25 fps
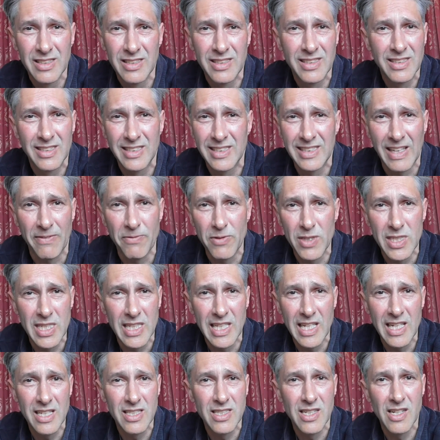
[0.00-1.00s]

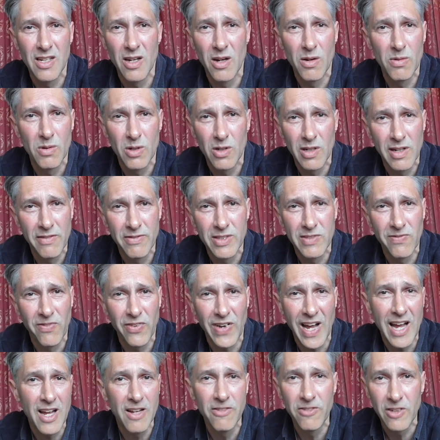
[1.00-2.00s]
70 years ago or even
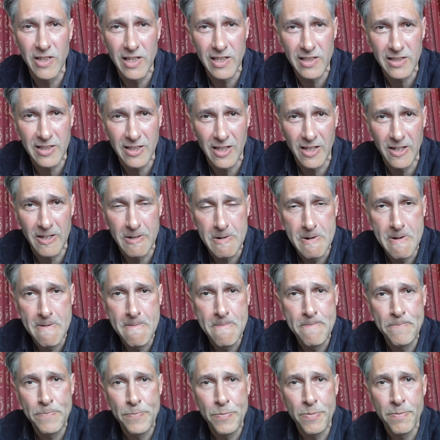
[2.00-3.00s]
five years ago.
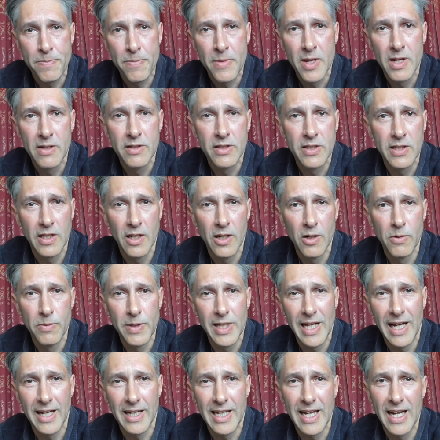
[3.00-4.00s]
So
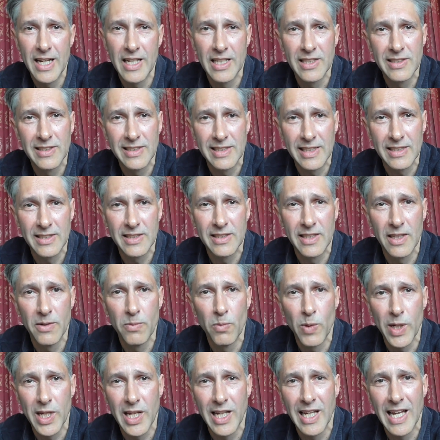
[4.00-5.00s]
with that kind of
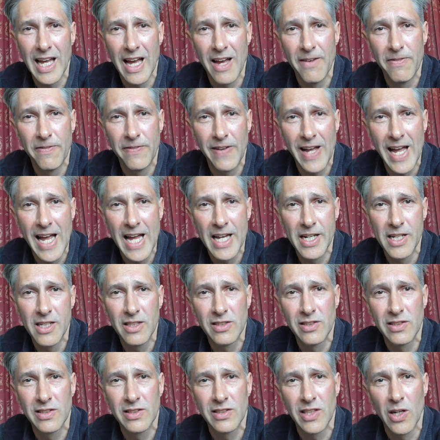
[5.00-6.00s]
system we can get a
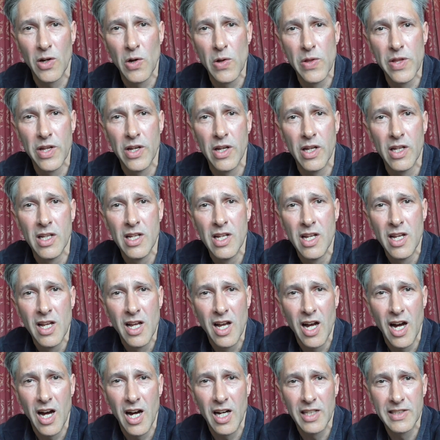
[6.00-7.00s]
fairness so that
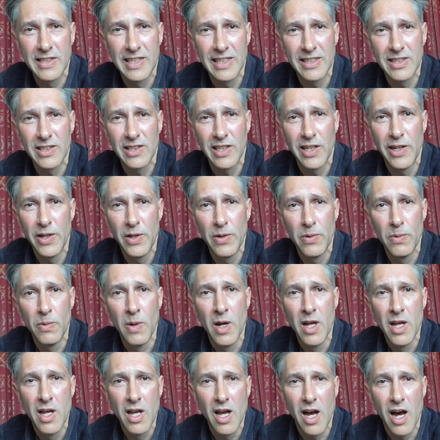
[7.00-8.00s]
artists
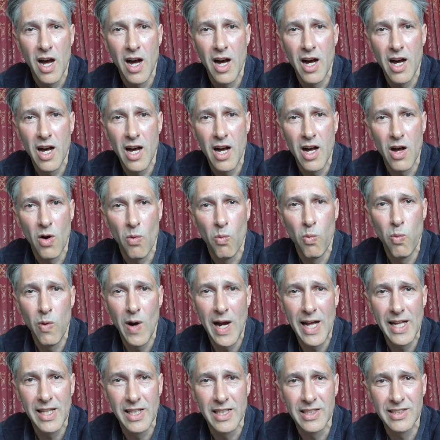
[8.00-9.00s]
who are
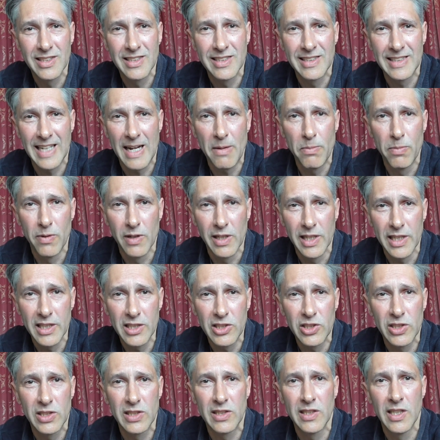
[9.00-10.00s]
well
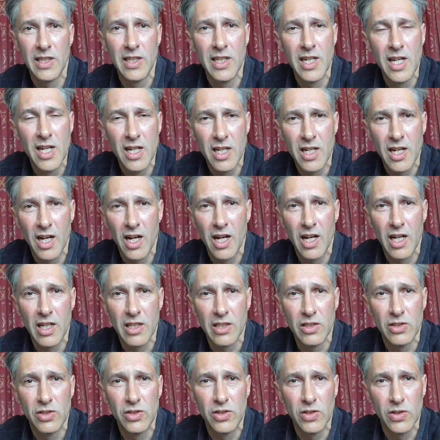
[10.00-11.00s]
established
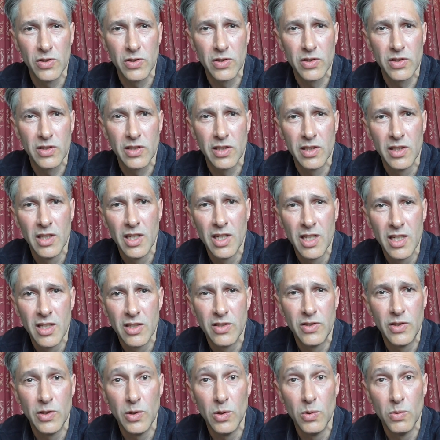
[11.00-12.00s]
can't just
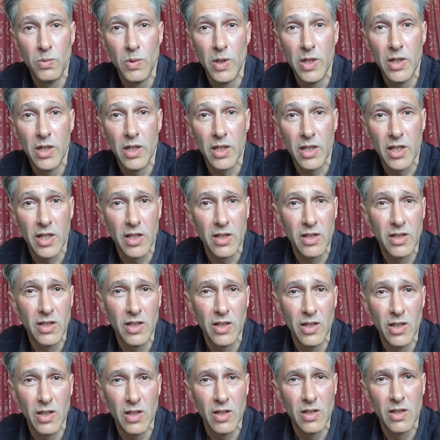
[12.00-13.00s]
do work
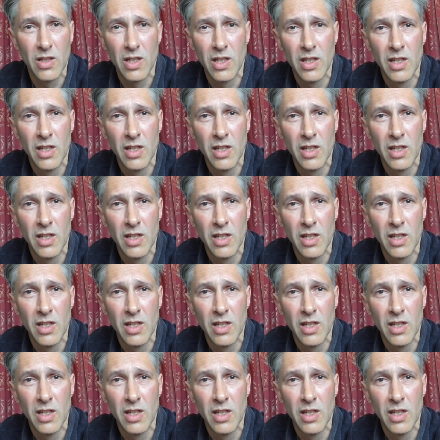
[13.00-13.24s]
that